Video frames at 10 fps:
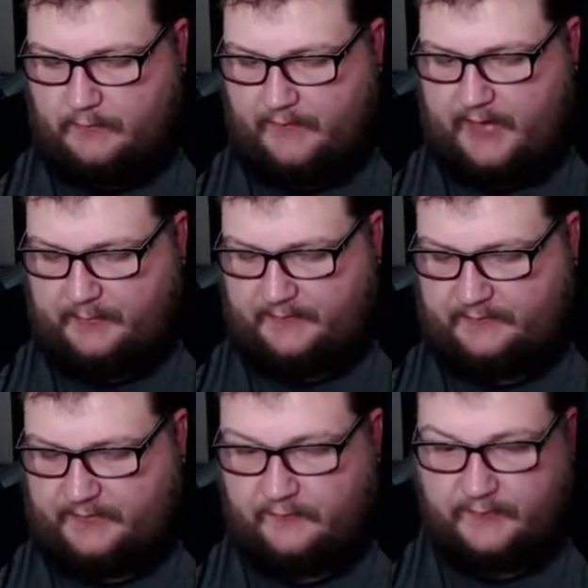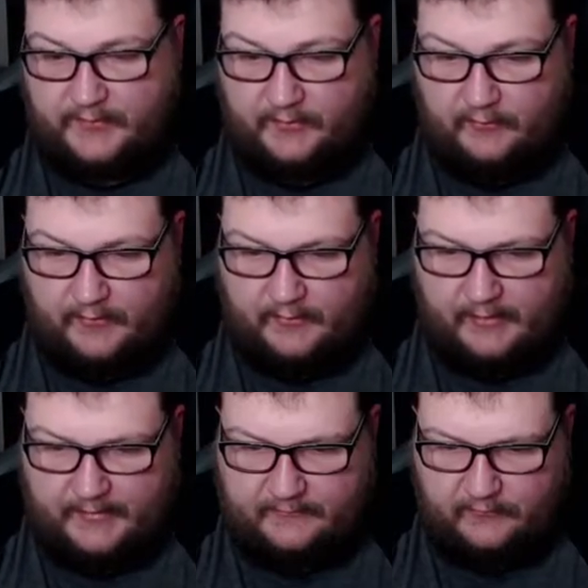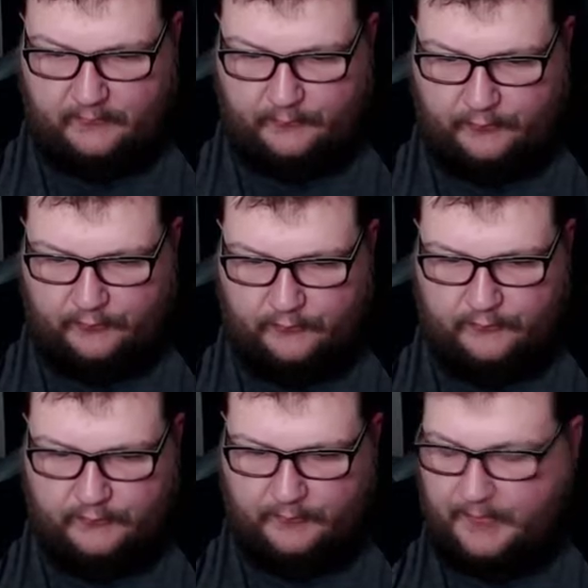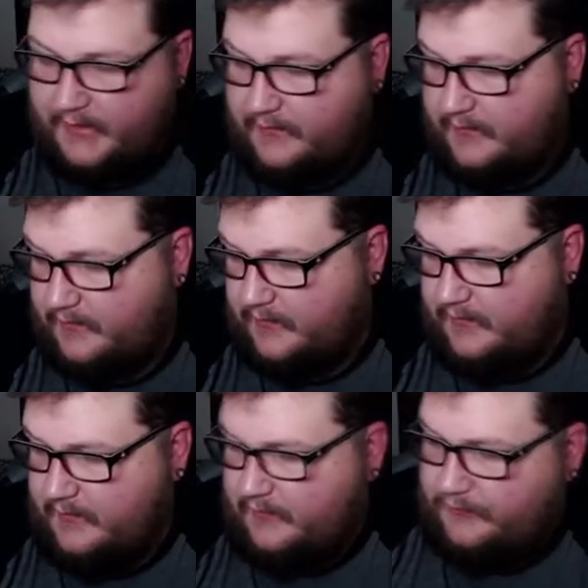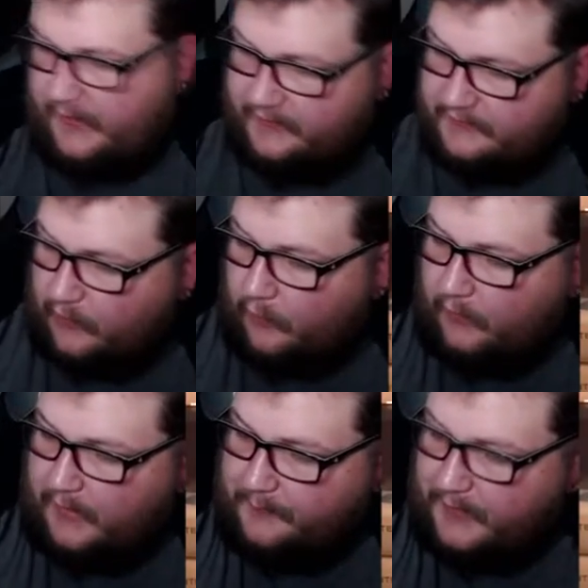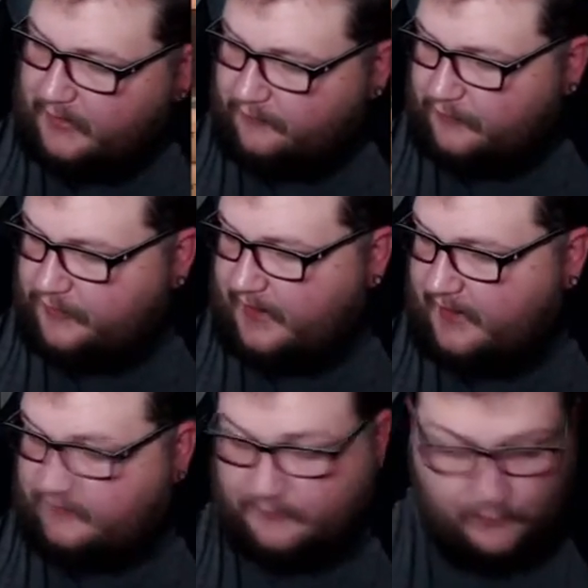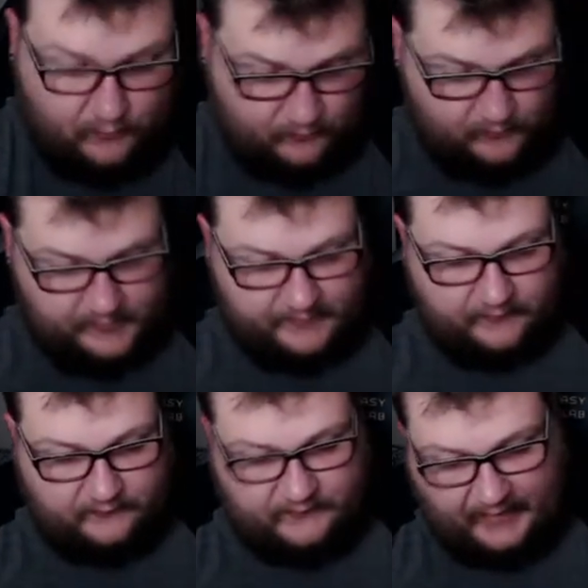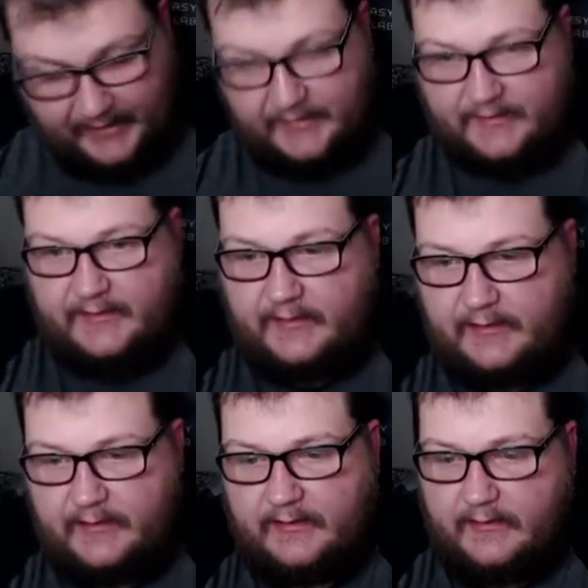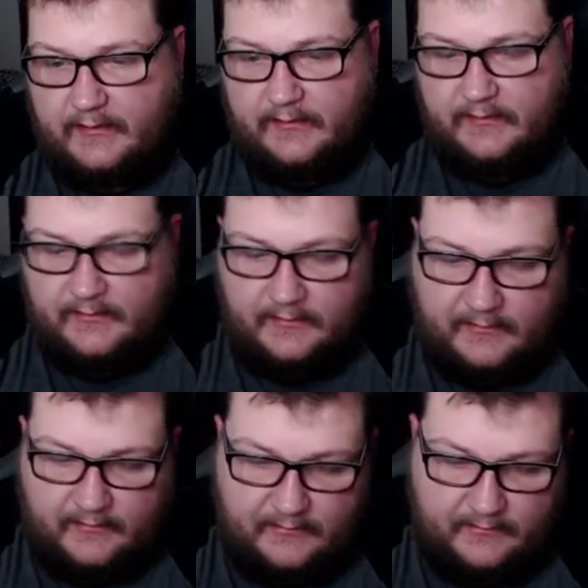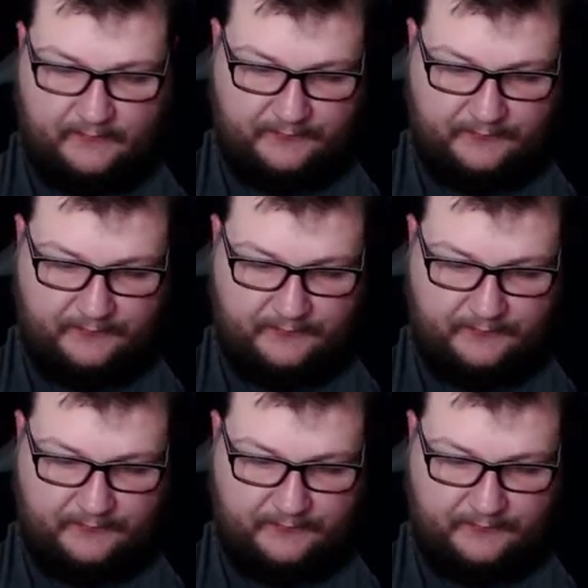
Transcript: With every single video, I would like to improve to make things a whole lot better for you guys, more entertaining. Uh,